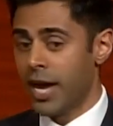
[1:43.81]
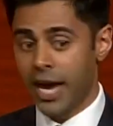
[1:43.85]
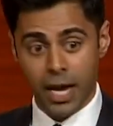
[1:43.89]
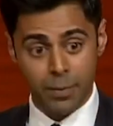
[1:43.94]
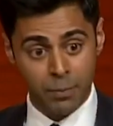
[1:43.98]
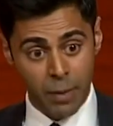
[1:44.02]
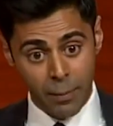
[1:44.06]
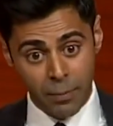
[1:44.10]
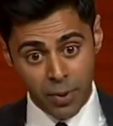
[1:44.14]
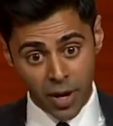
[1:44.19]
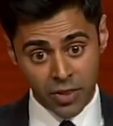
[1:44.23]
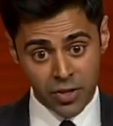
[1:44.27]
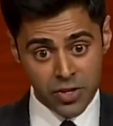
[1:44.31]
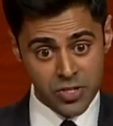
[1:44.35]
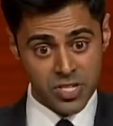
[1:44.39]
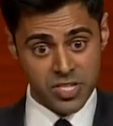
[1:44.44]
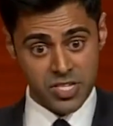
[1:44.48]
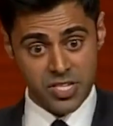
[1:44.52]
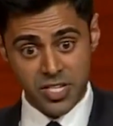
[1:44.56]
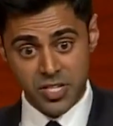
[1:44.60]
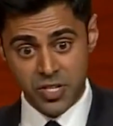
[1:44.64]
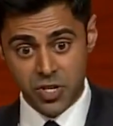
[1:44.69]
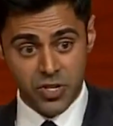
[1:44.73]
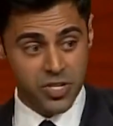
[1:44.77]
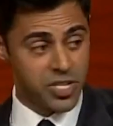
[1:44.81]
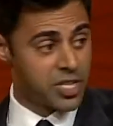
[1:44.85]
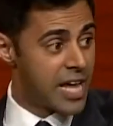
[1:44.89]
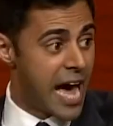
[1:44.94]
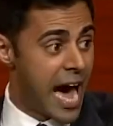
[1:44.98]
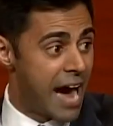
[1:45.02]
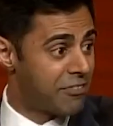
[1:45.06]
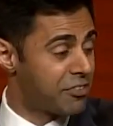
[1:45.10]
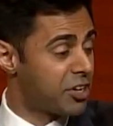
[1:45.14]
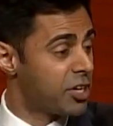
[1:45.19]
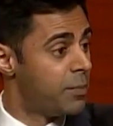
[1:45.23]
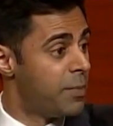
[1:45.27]
And my brothers and sisters in the
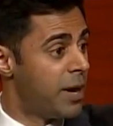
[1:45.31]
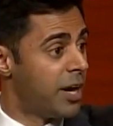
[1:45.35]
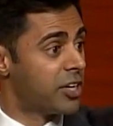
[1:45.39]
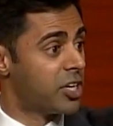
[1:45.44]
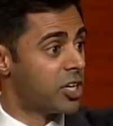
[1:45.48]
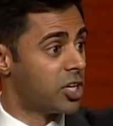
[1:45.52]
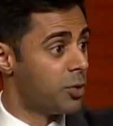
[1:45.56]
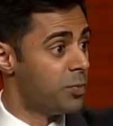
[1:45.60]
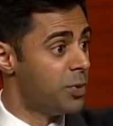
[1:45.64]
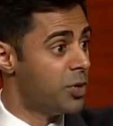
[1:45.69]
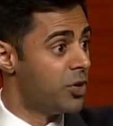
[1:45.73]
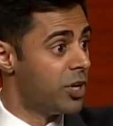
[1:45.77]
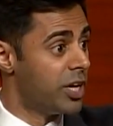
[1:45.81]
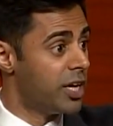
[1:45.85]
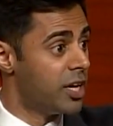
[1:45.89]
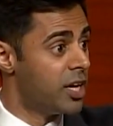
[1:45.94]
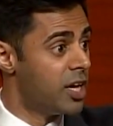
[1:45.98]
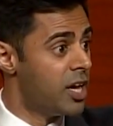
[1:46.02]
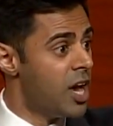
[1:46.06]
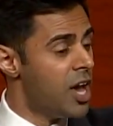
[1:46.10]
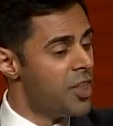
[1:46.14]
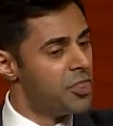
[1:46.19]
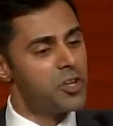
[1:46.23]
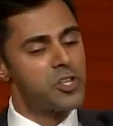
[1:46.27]
African American community,